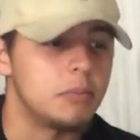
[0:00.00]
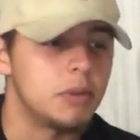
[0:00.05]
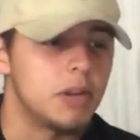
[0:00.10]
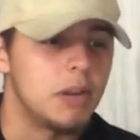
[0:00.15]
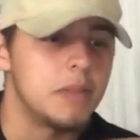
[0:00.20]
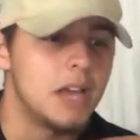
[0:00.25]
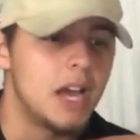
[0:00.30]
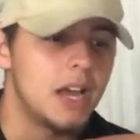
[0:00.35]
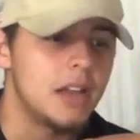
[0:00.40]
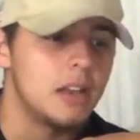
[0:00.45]
but
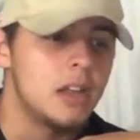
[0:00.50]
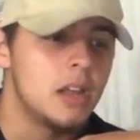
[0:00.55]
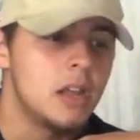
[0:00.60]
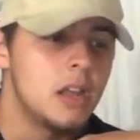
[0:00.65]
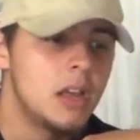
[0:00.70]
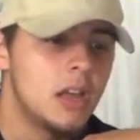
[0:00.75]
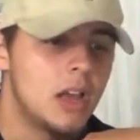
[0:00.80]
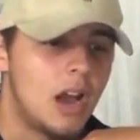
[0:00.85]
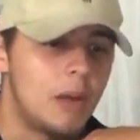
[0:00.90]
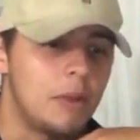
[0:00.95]
I'm not
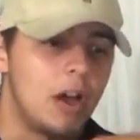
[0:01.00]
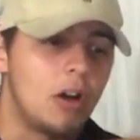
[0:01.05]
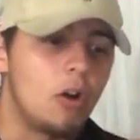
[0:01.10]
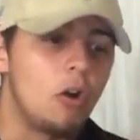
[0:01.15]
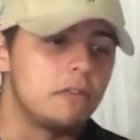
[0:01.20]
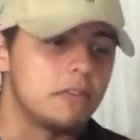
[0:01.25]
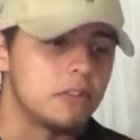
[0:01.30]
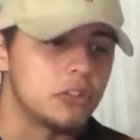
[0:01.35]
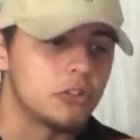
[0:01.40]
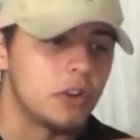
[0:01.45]

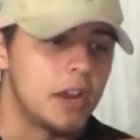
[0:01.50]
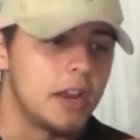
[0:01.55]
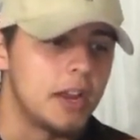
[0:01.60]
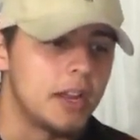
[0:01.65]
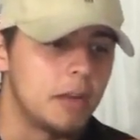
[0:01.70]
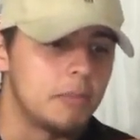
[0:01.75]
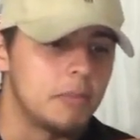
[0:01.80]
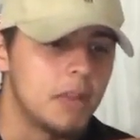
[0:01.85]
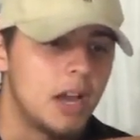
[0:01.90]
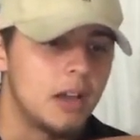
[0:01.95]
overtraining.
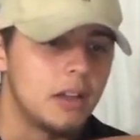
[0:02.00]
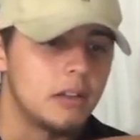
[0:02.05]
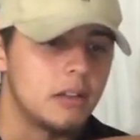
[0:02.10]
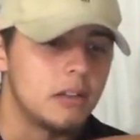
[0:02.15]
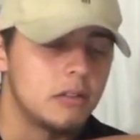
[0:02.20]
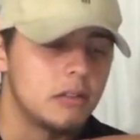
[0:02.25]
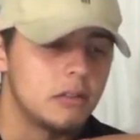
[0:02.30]
I'm not